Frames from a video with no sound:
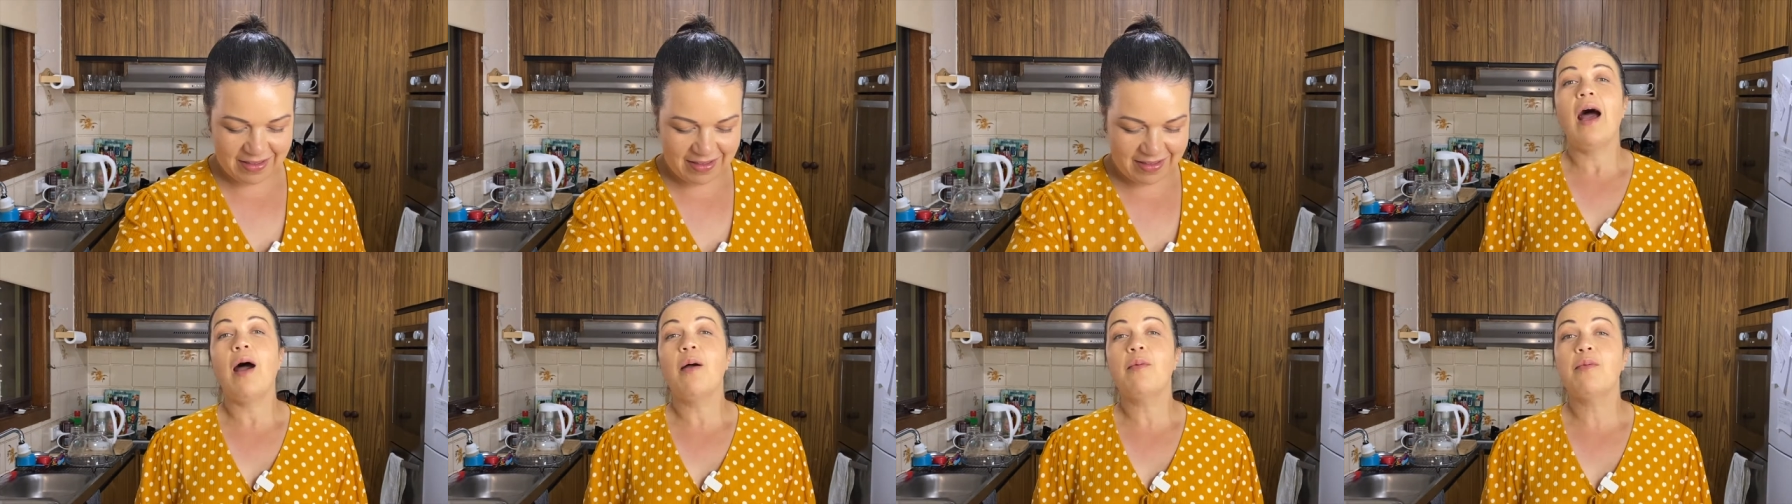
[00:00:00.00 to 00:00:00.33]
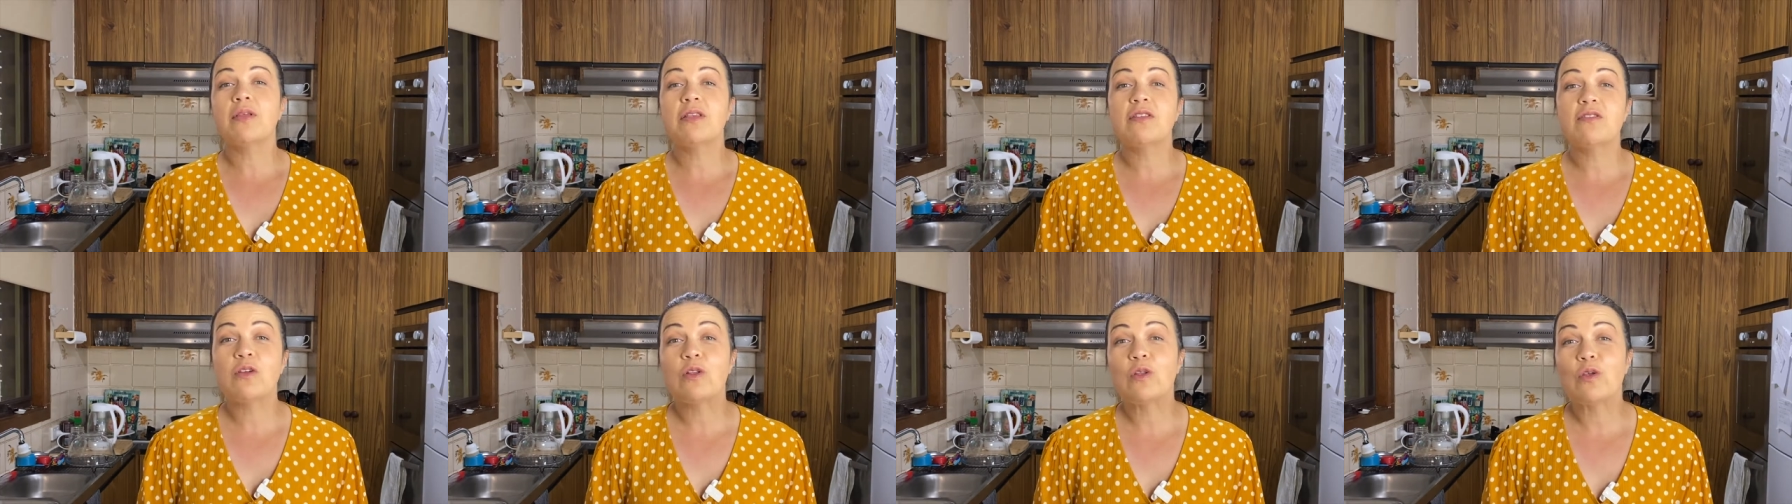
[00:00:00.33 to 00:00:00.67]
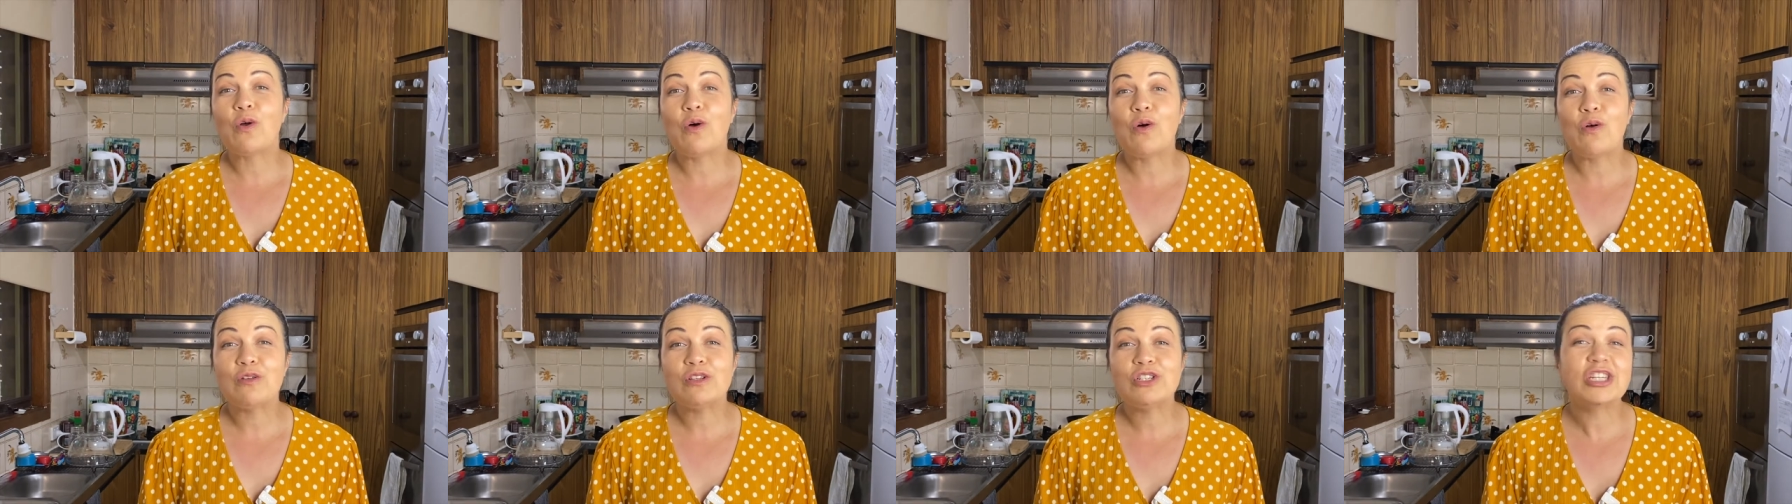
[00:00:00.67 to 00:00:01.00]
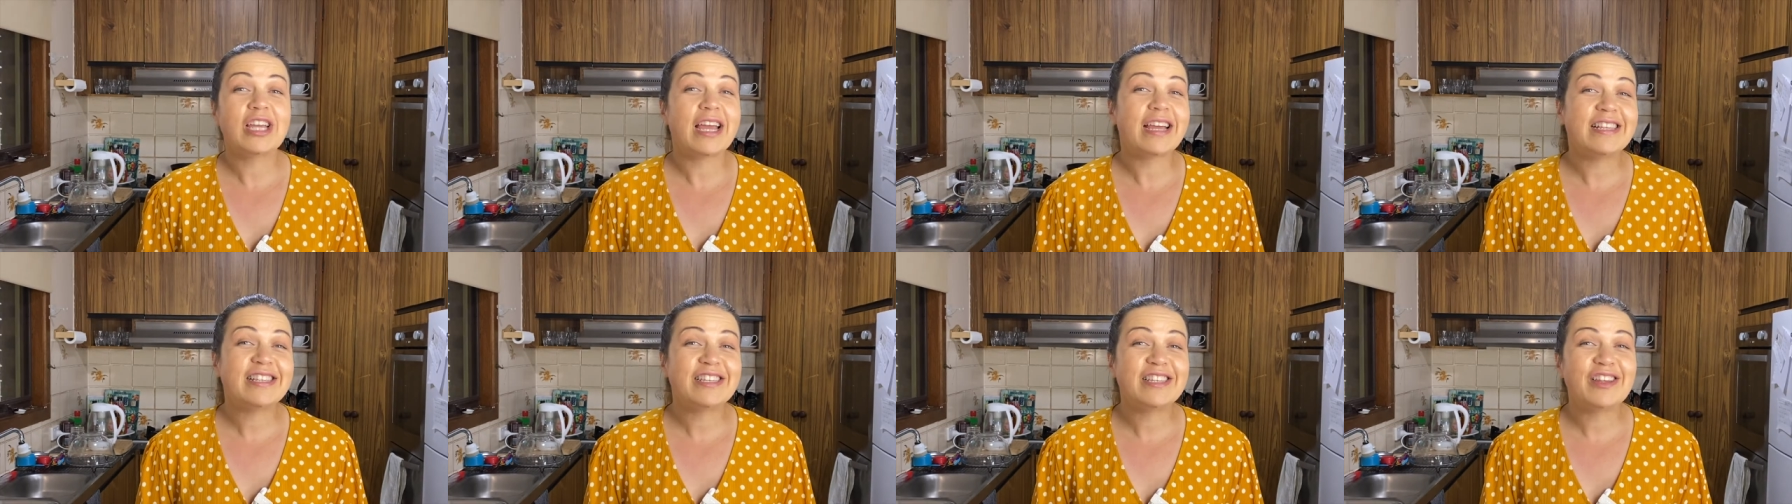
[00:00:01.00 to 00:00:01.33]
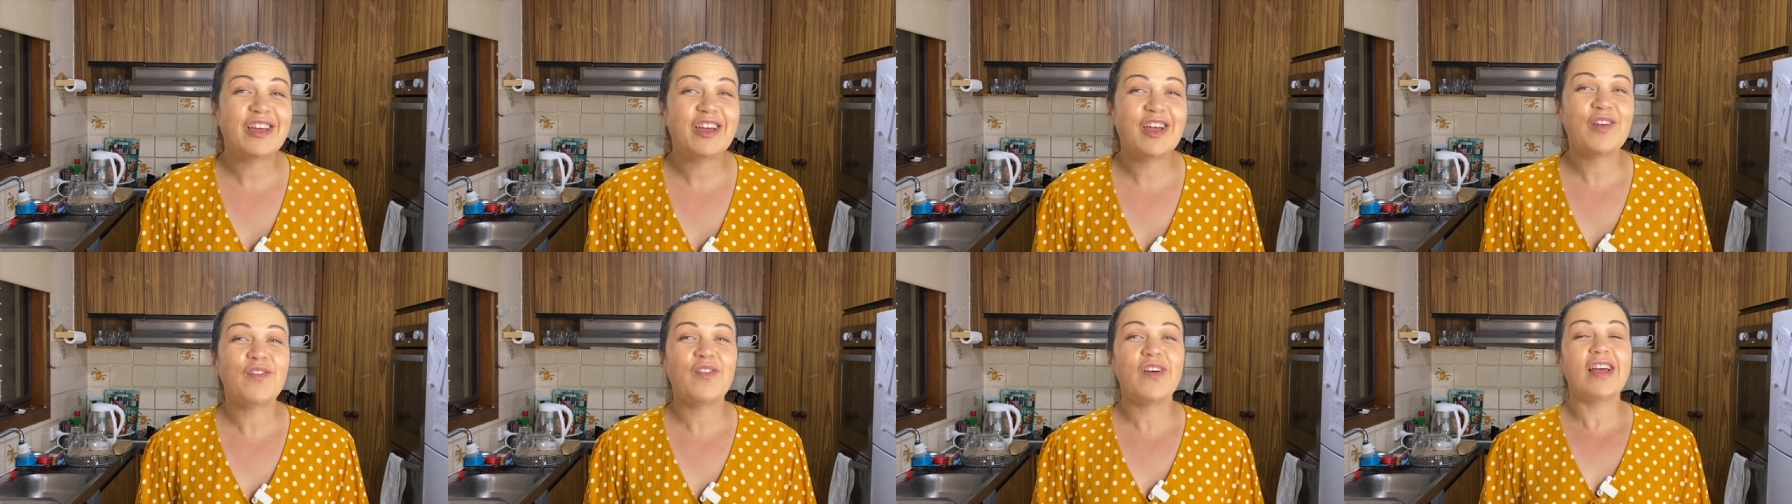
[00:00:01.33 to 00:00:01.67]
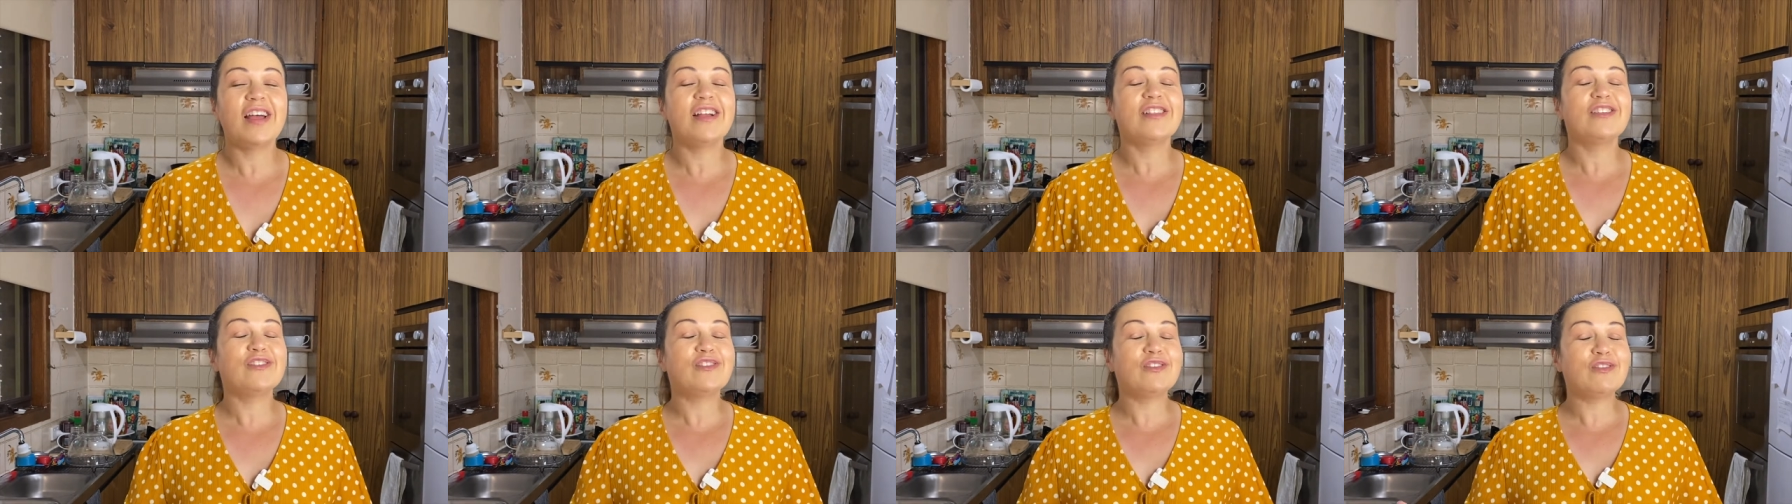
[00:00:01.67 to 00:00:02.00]
I'm just gonna call Jason
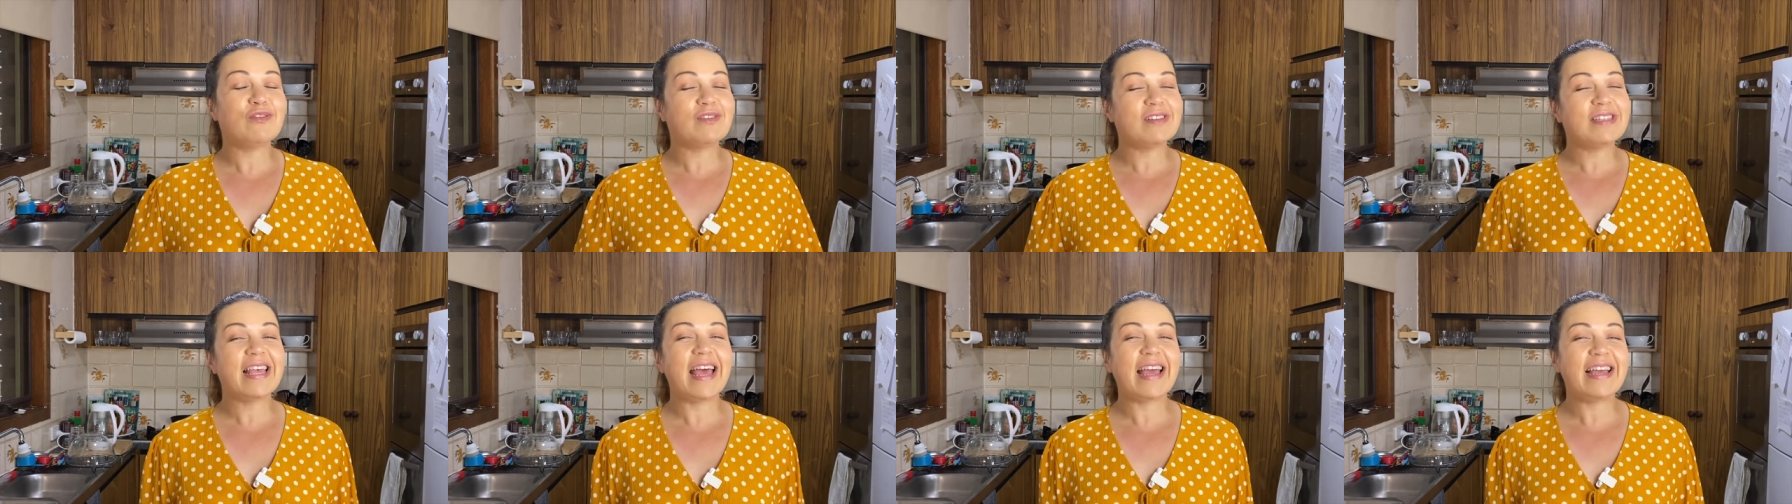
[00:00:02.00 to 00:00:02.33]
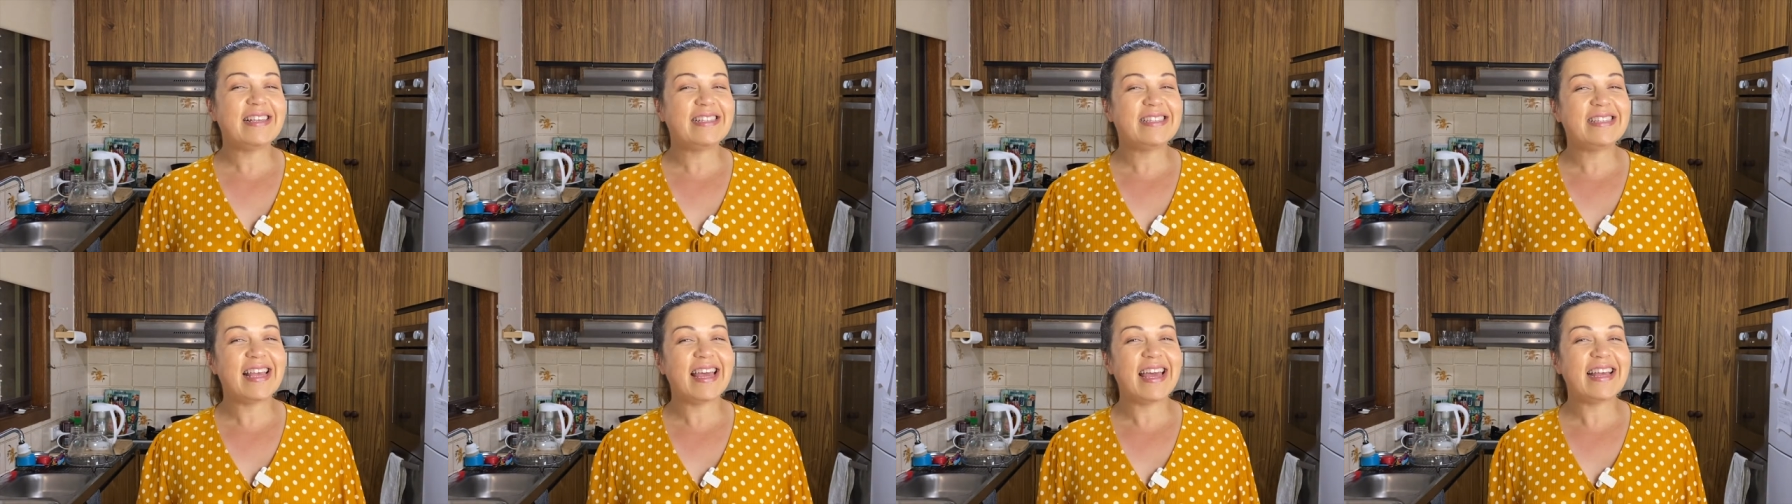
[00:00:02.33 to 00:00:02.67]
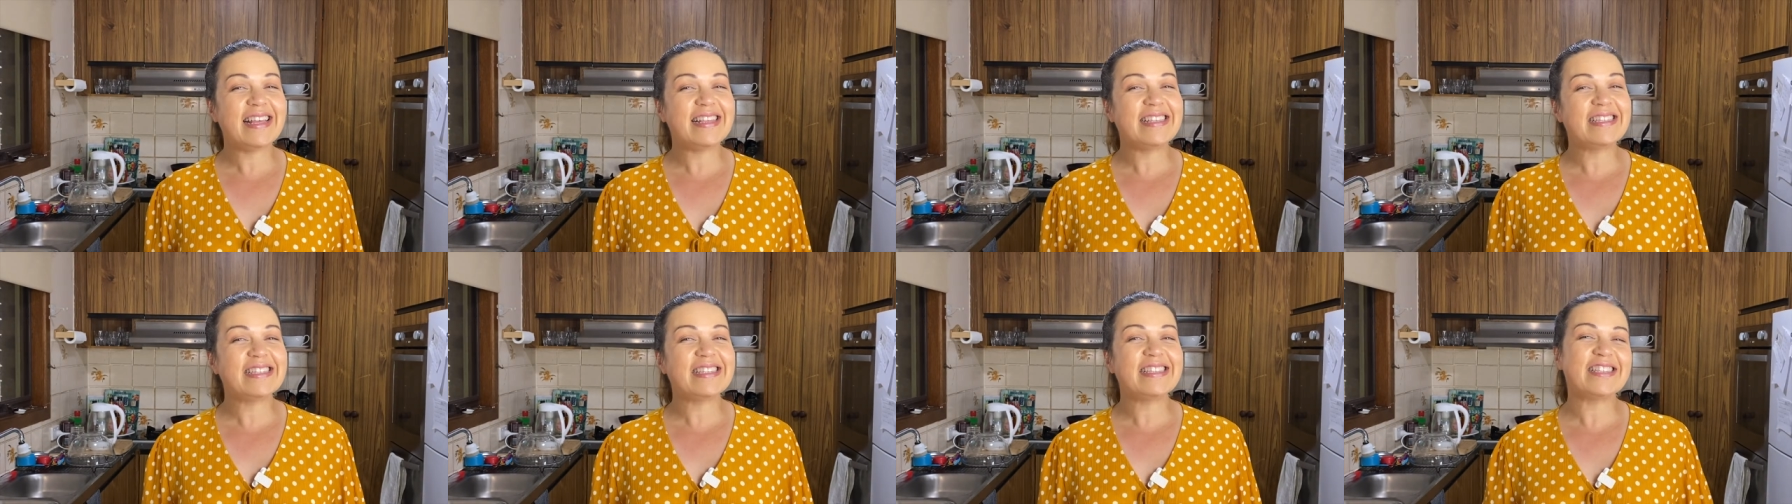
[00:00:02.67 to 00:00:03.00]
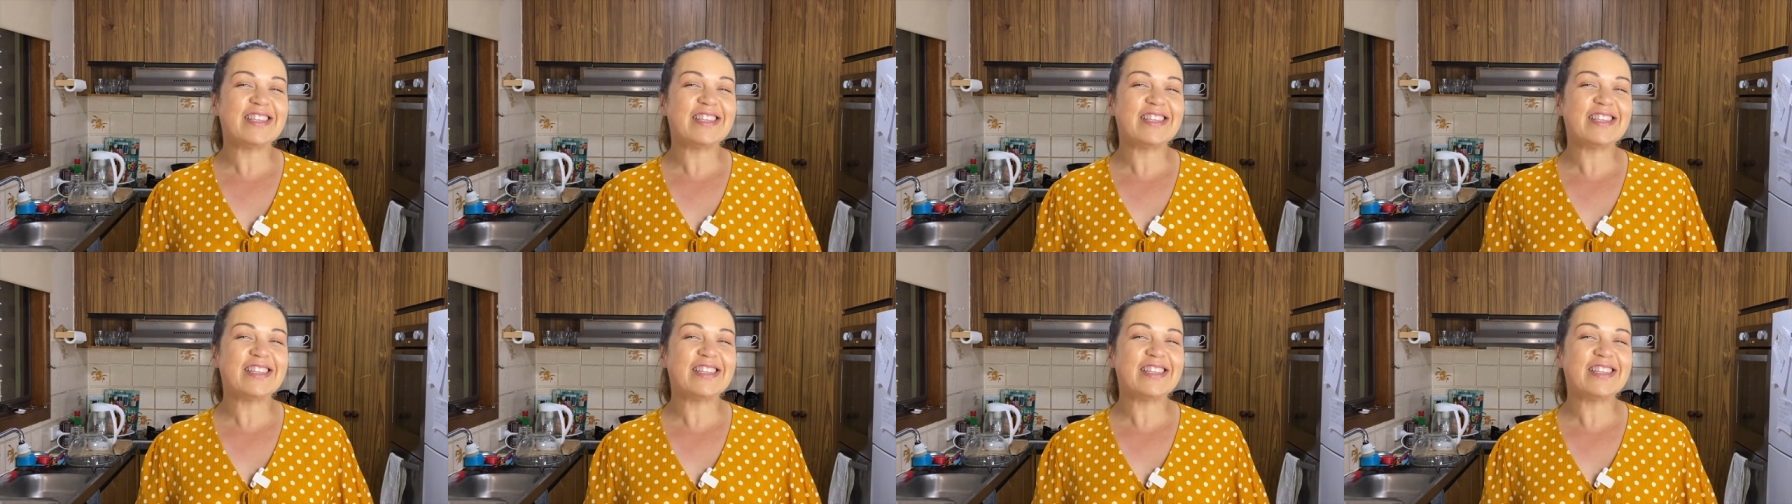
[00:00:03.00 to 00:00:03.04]
over to do a taste test.